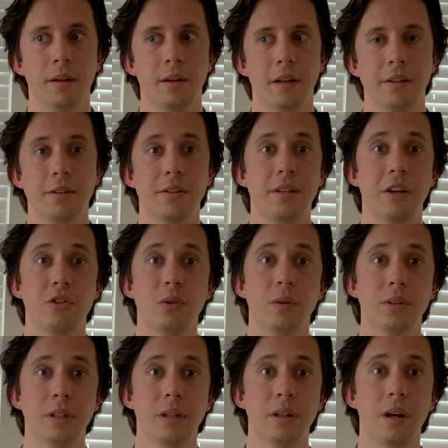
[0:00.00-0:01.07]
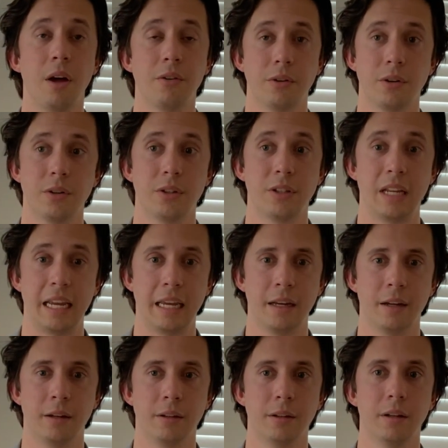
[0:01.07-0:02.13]
It's essential to
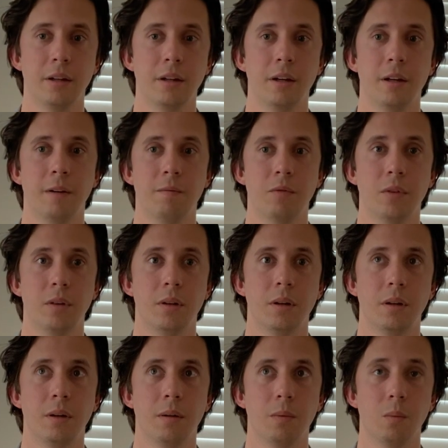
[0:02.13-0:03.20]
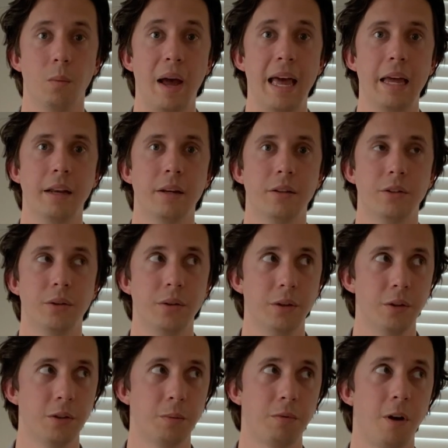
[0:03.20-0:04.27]
understand when to
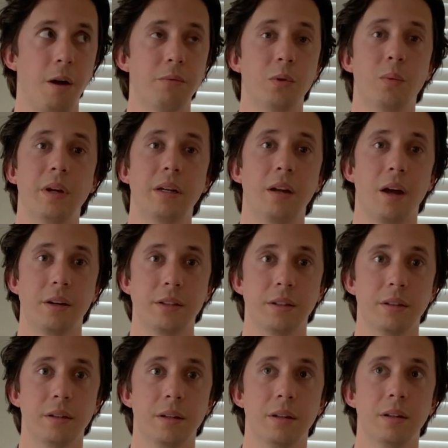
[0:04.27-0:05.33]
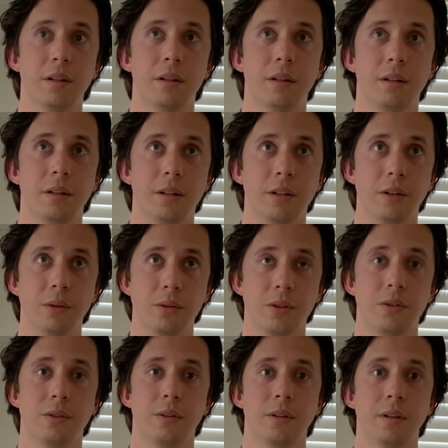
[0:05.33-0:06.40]
use a prompt and when not to use a
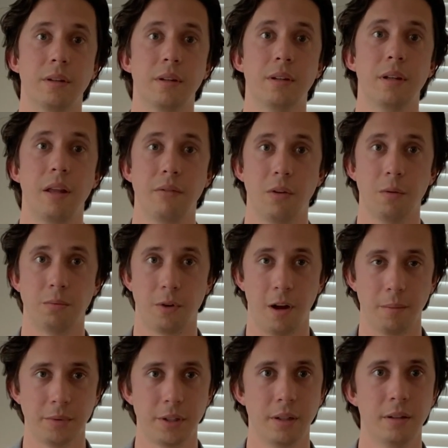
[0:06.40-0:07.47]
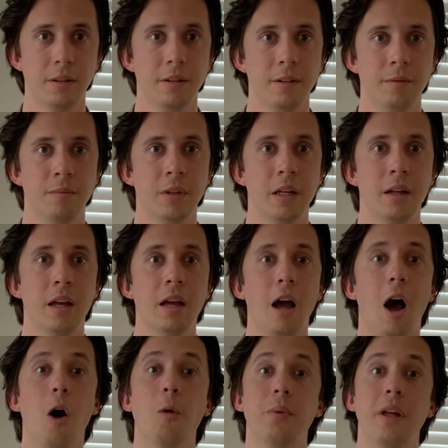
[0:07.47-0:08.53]
certain level of prompt.
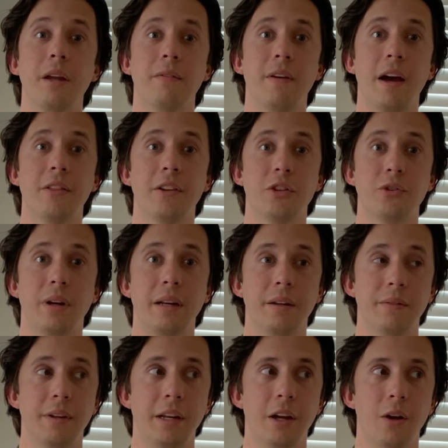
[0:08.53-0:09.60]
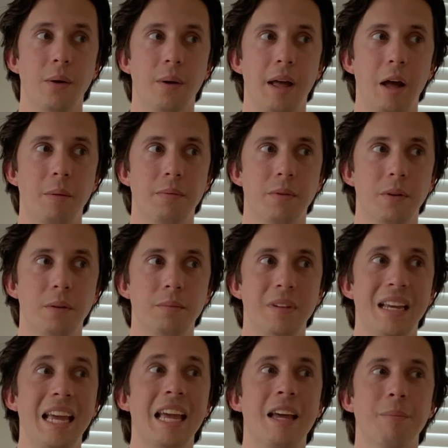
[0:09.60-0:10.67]
I hope that you find this training video helpful,
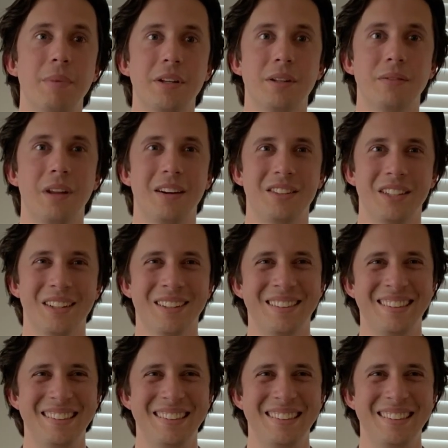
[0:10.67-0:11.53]
and best of luck to you.